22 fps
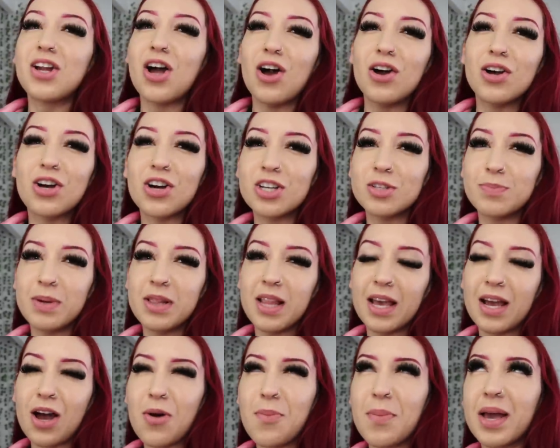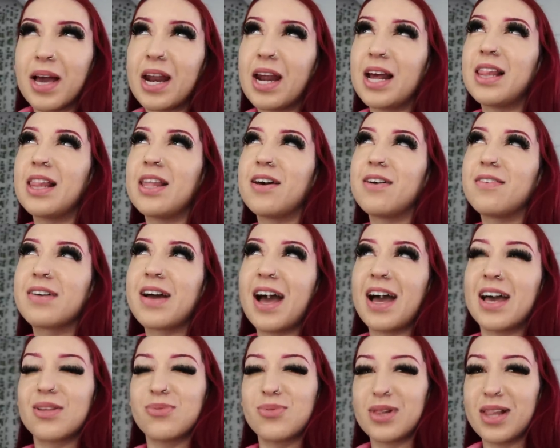you know how girls be like oh my god i love
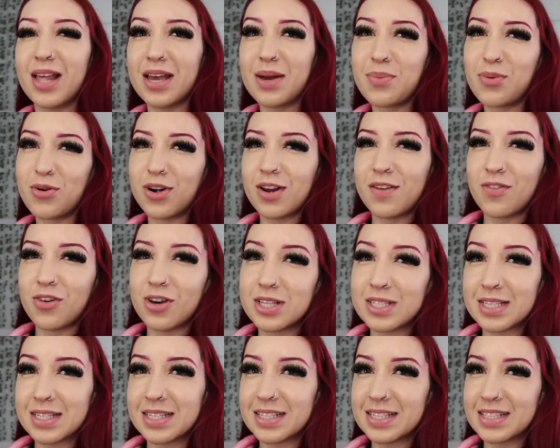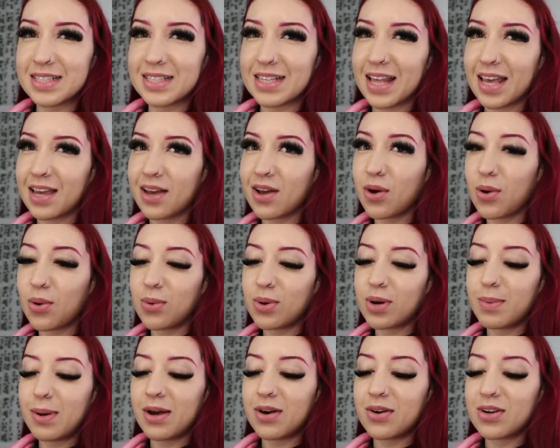guys with like morning voices like
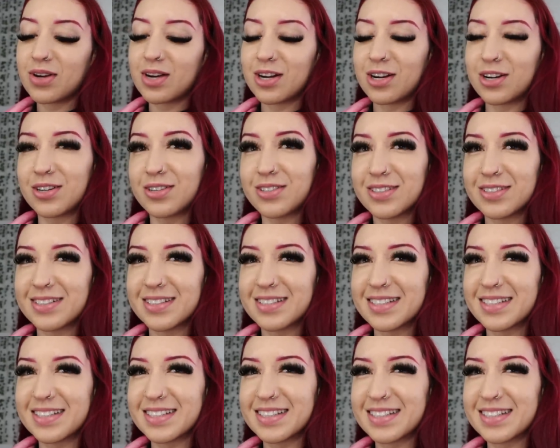what about girls